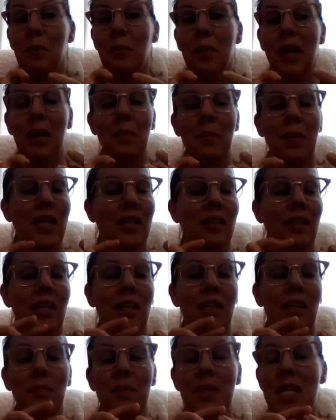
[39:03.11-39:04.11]
but I might
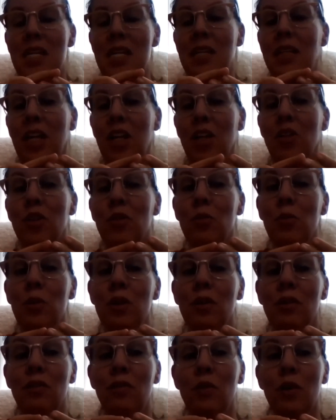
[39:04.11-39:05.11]
need like 3
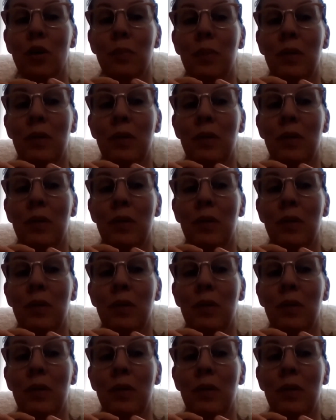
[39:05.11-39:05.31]
or 4